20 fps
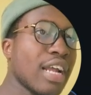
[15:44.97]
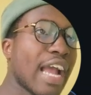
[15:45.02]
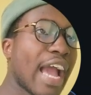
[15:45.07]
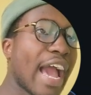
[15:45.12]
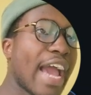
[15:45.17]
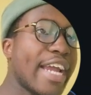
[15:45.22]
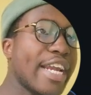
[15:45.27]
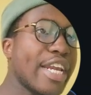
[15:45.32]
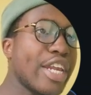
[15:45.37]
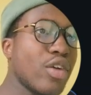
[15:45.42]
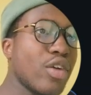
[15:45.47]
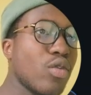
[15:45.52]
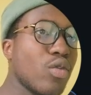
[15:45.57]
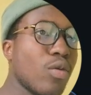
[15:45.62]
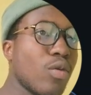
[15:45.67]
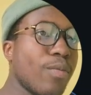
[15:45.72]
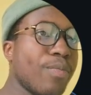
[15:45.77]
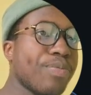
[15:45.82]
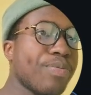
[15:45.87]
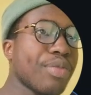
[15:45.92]
guide
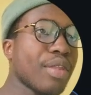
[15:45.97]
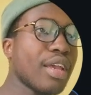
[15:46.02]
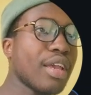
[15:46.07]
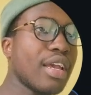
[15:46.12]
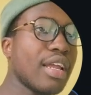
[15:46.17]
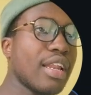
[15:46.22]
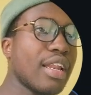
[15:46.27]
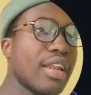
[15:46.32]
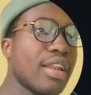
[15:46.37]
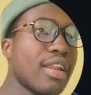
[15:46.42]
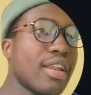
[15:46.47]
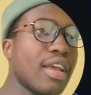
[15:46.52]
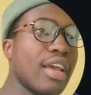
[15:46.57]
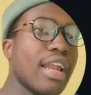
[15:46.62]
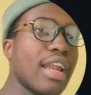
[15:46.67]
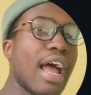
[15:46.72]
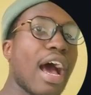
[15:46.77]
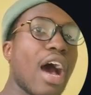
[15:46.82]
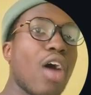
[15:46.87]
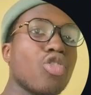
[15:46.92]
you
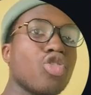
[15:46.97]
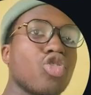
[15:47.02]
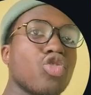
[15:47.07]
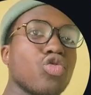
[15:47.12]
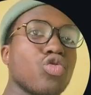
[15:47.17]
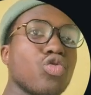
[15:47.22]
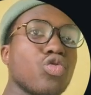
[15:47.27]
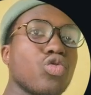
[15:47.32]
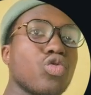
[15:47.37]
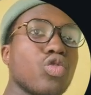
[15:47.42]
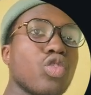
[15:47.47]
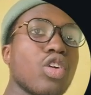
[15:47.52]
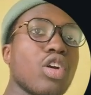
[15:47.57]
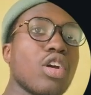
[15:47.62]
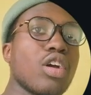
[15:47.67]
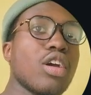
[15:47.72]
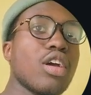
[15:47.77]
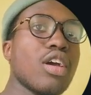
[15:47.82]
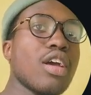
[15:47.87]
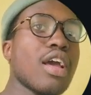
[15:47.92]
in how to
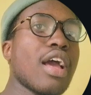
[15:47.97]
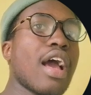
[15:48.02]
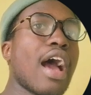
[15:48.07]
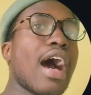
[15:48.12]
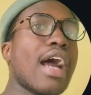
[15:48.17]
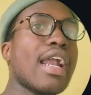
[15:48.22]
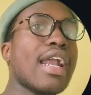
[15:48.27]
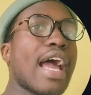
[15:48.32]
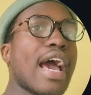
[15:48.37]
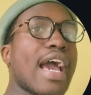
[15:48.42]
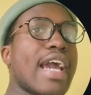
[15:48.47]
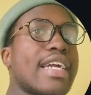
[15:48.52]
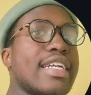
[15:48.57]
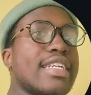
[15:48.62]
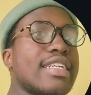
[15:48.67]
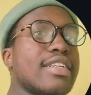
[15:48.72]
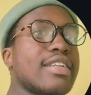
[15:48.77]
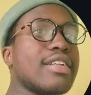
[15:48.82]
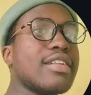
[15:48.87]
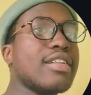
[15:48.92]

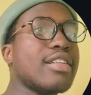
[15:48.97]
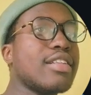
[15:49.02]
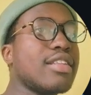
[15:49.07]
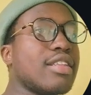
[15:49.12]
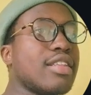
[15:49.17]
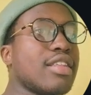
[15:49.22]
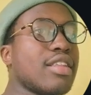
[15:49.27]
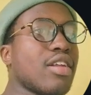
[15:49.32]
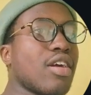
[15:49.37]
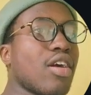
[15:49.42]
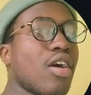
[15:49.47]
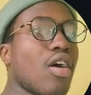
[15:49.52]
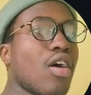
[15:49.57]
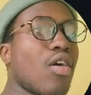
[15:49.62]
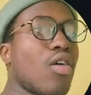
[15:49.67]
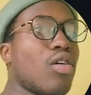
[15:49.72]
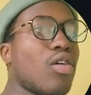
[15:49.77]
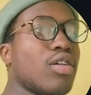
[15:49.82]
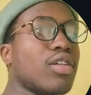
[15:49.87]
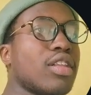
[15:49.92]
align
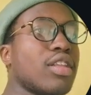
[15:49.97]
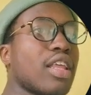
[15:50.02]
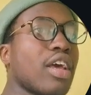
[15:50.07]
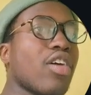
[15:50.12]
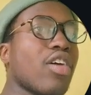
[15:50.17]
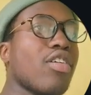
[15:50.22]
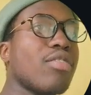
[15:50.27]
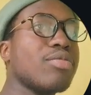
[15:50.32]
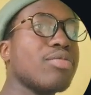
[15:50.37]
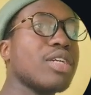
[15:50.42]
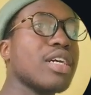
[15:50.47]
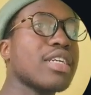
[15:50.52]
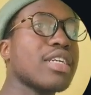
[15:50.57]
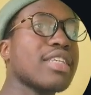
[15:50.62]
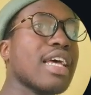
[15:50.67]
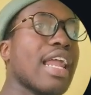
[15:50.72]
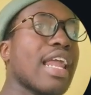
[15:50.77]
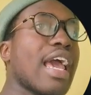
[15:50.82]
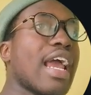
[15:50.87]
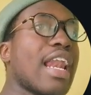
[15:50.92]
all the objects
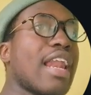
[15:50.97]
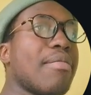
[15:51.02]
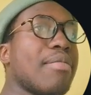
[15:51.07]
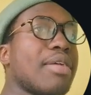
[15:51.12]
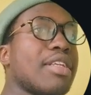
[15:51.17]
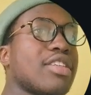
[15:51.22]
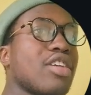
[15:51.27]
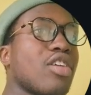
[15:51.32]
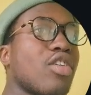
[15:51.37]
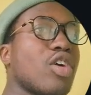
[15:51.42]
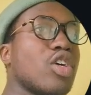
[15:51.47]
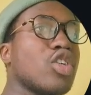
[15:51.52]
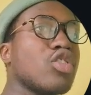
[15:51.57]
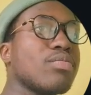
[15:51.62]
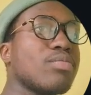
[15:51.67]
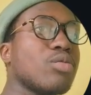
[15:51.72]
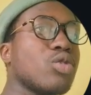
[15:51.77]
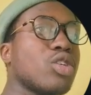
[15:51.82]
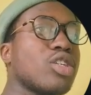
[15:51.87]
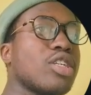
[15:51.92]
and elements you're going to
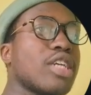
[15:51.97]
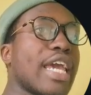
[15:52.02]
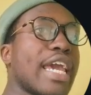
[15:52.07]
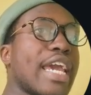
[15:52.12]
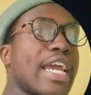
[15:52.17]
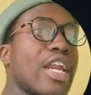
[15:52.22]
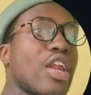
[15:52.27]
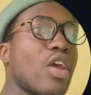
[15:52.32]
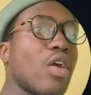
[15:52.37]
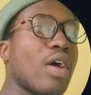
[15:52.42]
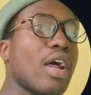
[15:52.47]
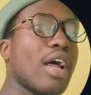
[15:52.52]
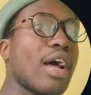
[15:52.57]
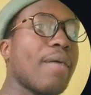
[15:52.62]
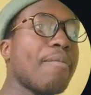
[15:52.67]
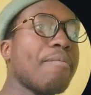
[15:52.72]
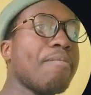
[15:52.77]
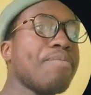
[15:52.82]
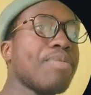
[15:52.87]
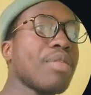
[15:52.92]
put in
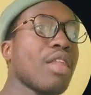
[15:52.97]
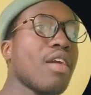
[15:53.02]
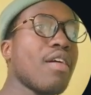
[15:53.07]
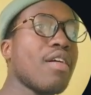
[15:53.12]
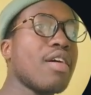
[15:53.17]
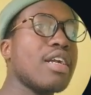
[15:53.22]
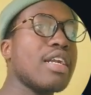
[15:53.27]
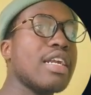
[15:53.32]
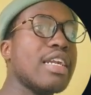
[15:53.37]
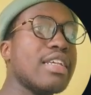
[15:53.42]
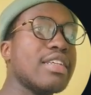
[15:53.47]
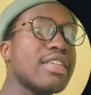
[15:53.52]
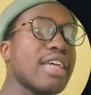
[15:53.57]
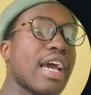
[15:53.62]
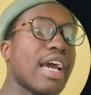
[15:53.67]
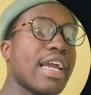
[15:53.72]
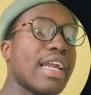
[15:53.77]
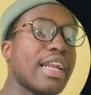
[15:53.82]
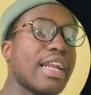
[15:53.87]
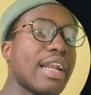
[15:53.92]
your
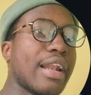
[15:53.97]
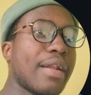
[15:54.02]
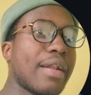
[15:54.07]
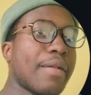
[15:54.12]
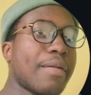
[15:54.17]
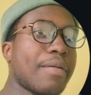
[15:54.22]
design.